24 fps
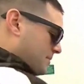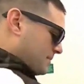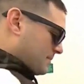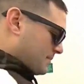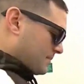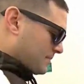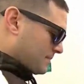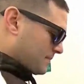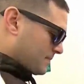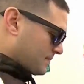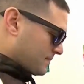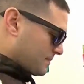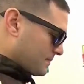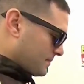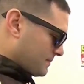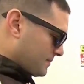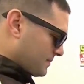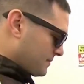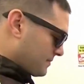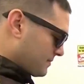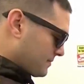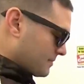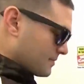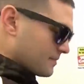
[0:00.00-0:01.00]
Iowans
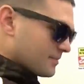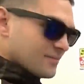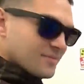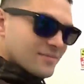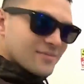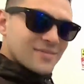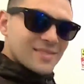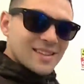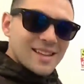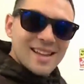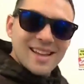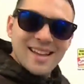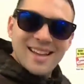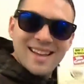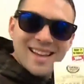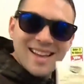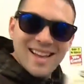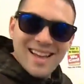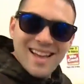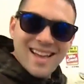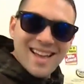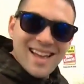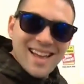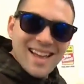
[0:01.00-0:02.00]
turned to lottery products
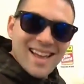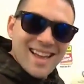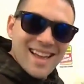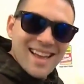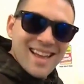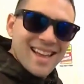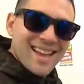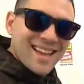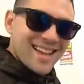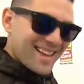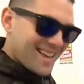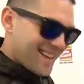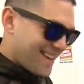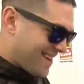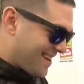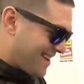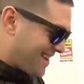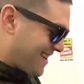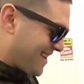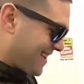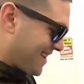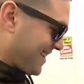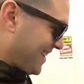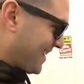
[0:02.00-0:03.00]
uh, during the
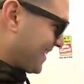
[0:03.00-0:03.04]
onset